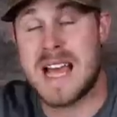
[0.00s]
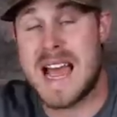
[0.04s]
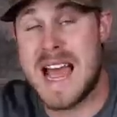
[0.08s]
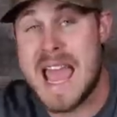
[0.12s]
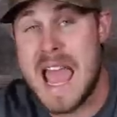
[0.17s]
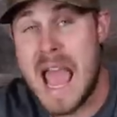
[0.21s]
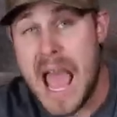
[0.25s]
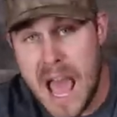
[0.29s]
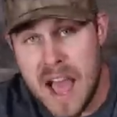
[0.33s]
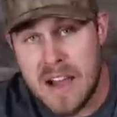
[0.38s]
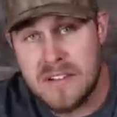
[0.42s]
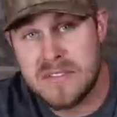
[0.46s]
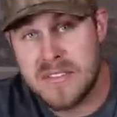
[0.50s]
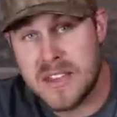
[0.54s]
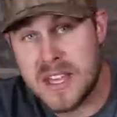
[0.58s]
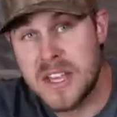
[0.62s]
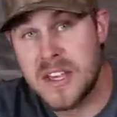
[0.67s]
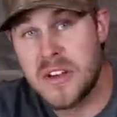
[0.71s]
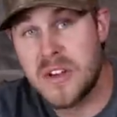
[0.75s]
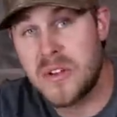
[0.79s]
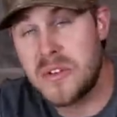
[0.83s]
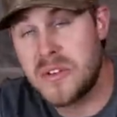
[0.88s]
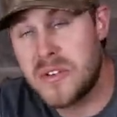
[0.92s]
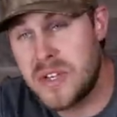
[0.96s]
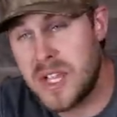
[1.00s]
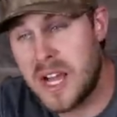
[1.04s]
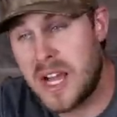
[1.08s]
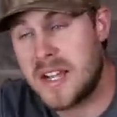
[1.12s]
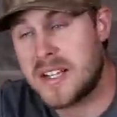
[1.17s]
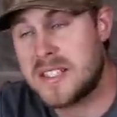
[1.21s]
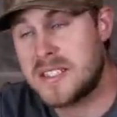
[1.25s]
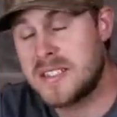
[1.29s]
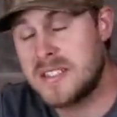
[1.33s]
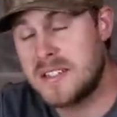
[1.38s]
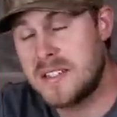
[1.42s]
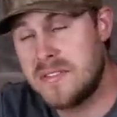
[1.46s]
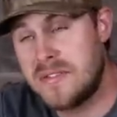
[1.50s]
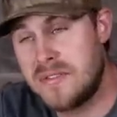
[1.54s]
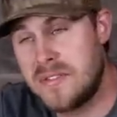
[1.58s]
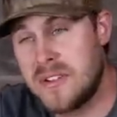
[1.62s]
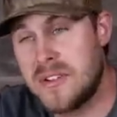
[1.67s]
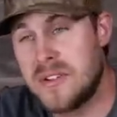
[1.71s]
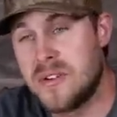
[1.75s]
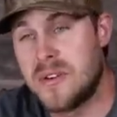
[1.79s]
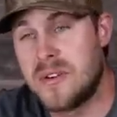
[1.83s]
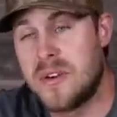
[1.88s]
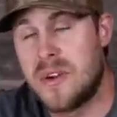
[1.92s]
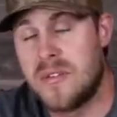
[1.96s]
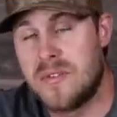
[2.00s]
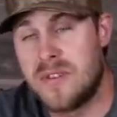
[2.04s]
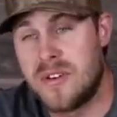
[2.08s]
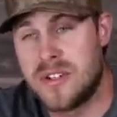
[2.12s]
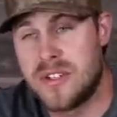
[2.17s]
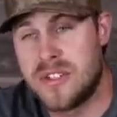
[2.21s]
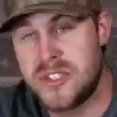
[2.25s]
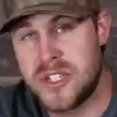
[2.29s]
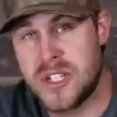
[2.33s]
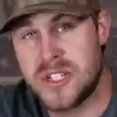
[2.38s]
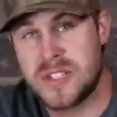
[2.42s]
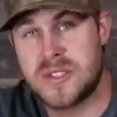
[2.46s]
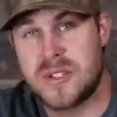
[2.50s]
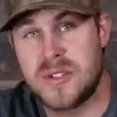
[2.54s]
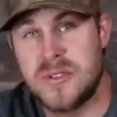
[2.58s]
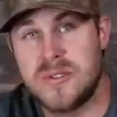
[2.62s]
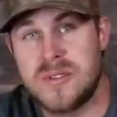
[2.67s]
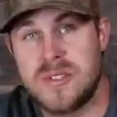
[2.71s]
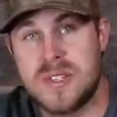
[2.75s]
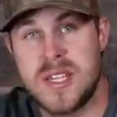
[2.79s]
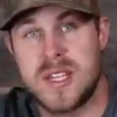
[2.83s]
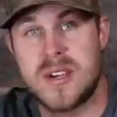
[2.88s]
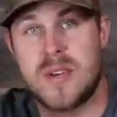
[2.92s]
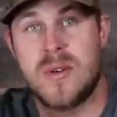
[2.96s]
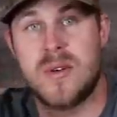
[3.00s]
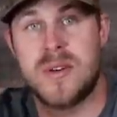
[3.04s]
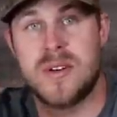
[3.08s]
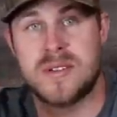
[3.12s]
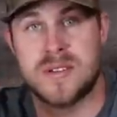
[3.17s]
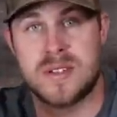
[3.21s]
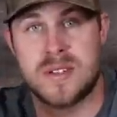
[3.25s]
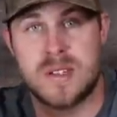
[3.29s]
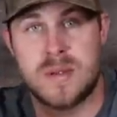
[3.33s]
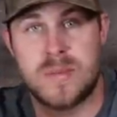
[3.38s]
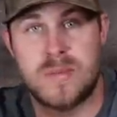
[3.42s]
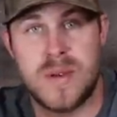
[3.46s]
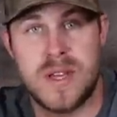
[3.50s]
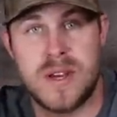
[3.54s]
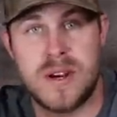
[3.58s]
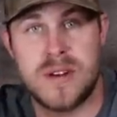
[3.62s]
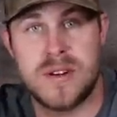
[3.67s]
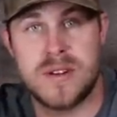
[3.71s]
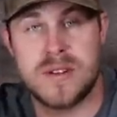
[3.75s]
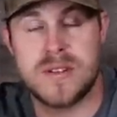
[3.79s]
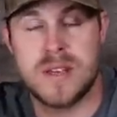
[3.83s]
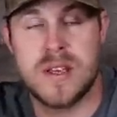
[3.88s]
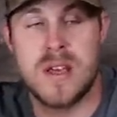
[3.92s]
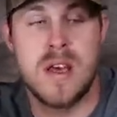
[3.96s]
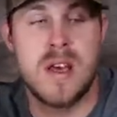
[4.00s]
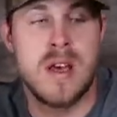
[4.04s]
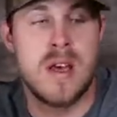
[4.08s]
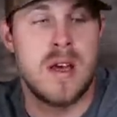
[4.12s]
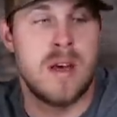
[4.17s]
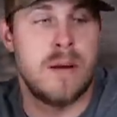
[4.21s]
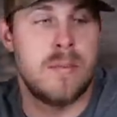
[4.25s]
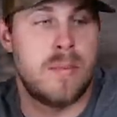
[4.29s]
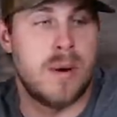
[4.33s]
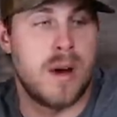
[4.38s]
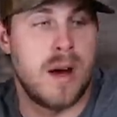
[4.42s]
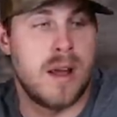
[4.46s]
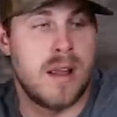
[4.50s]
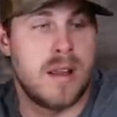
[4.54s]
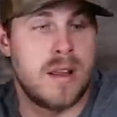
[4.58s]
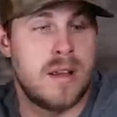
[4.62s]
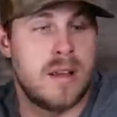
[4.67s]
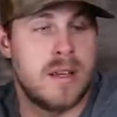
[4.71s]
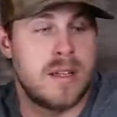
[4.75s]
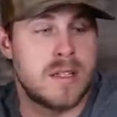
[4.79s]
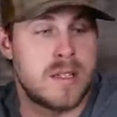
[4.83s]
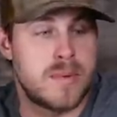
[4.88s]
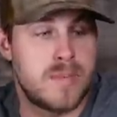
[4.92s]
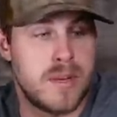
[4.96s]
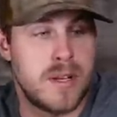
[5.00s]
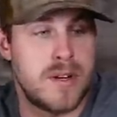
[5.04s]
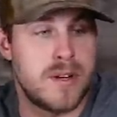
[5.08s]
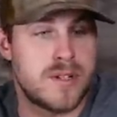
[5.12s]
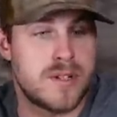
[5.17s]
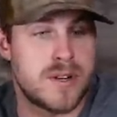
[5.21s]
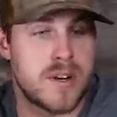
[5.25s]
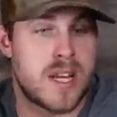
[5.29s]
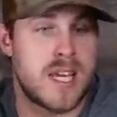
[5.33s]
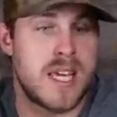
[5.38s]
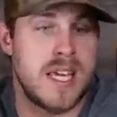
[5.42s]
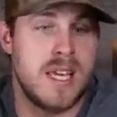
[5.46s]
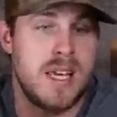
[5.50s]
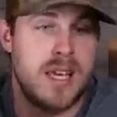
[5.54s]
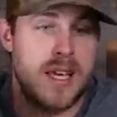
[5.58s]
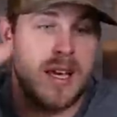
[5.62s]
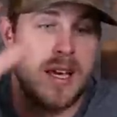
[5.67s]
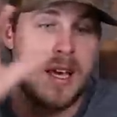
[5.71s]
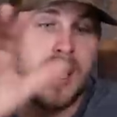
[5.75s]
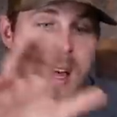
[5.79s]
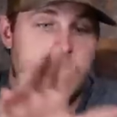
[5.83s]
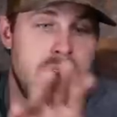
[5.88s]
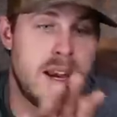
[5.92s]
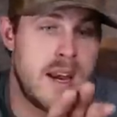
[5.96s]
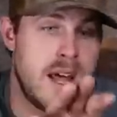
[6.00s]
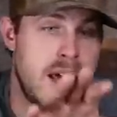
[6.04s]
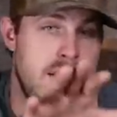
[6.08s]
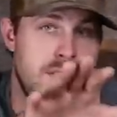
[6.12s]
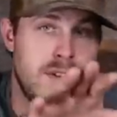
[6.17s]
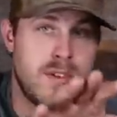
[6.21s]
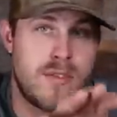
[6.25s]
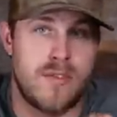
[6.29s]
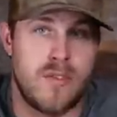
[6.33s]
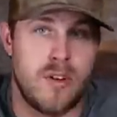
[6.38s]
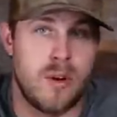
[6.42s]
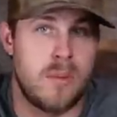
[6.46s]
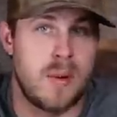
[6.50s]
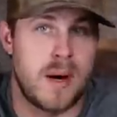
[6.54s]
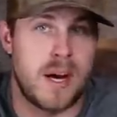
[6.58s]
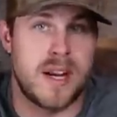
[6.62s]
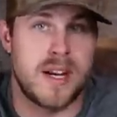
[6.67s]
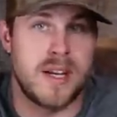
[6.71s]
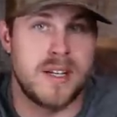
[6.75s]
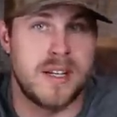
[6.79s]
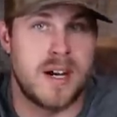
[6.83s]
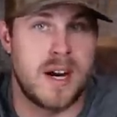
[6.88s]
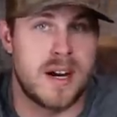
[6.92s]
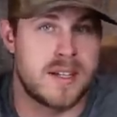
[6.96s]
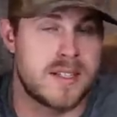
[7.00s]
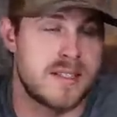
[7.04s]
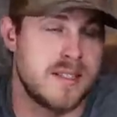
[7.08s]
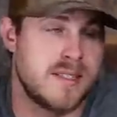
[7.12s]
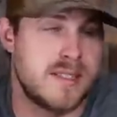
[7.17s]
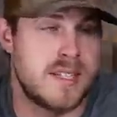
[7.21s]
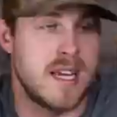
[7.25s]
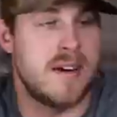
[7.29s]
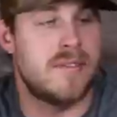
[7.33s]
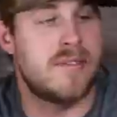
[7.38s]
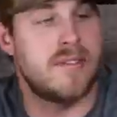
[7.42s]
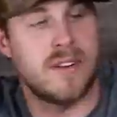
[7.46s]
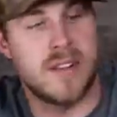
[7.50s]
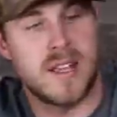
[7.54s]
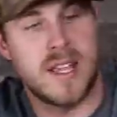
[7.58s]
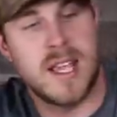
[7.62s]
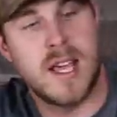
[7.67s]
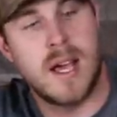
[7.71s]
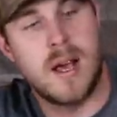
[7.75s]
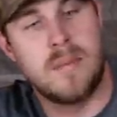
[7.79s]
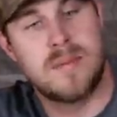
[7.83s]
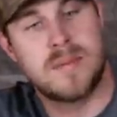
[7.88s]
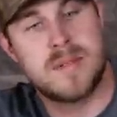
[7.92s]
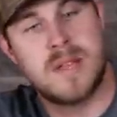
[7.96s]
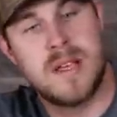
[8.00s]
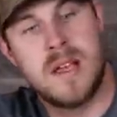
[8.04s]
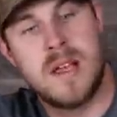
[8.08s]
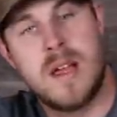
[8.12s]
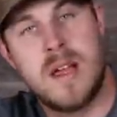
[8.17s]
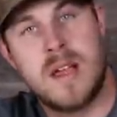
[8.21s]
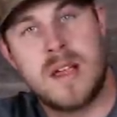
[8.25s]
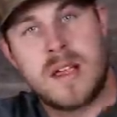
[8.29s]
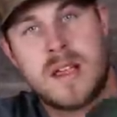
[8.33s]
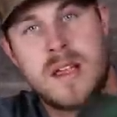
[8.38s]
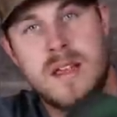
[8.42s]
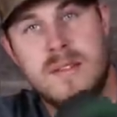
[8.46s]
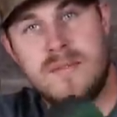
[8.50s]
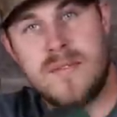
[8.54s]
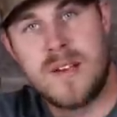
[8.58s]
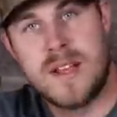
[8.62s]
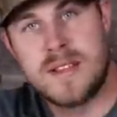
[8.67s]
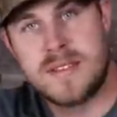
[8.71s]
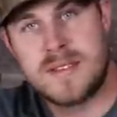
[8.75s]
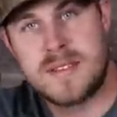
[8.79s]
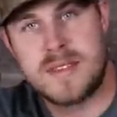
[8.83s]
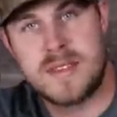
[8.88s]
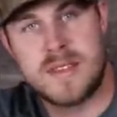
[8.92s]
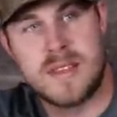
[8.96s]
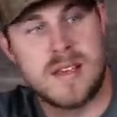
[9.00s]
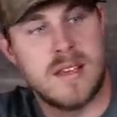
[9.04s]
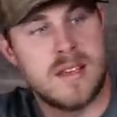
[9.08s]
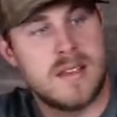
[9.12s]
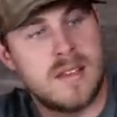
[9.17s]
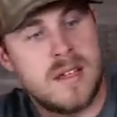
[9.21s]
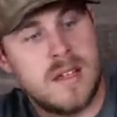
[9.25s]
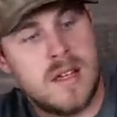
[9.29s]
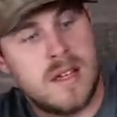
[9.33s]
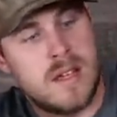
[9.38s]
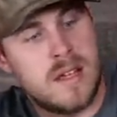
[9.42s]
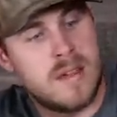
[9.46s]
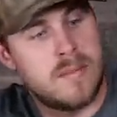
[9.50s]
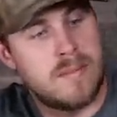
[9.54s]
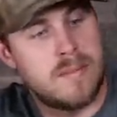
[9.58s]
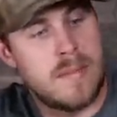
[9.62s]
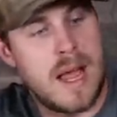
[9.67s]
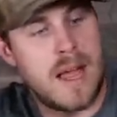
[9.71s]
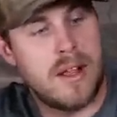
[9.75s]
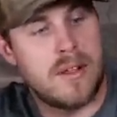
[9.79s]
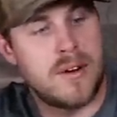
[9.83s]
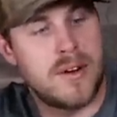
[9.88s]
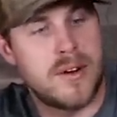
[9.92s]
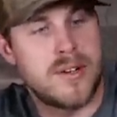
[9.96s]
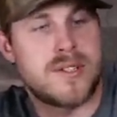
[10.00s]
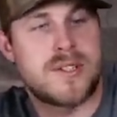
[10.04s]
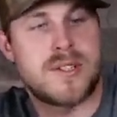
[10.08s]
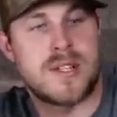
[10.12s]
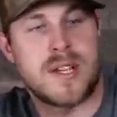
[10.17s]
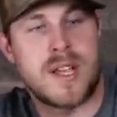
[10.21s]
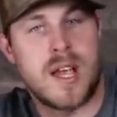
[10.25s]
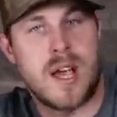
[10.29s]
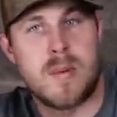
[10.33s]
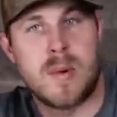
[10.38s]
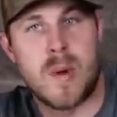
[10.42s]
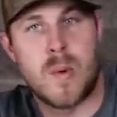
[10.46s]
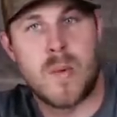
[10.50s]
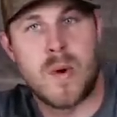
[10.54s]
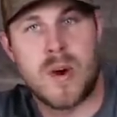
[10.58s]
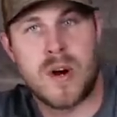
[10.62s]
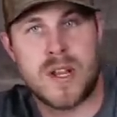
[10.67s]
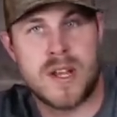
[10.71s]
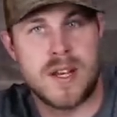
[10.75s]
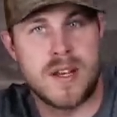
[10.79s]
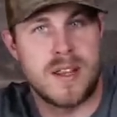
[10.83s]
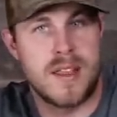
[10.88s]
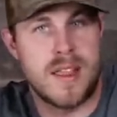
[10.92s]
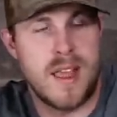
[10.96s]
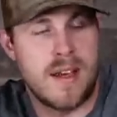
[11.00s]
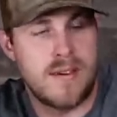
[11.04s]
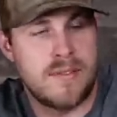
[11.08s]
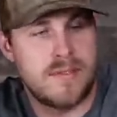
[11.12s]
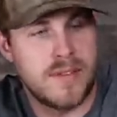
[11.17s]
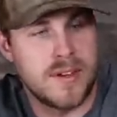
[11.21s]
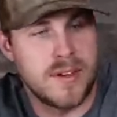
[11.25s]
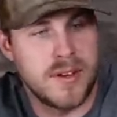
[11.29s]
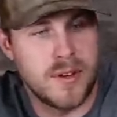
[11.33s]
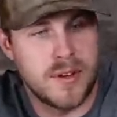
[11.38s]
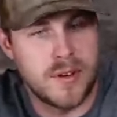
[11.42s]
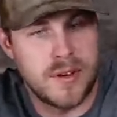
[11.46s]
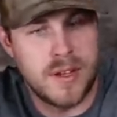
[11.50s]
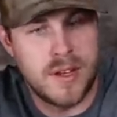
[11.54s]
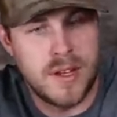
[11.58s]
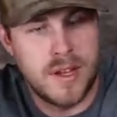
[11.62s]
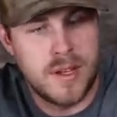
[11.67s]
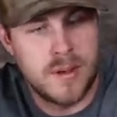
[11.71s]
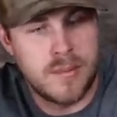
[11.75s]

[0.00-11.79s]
I have killed ducks in the field over just goose decoys and spinners, but spinners are key, and having full body ducks definitely helps convince the mallards to come and work into that field.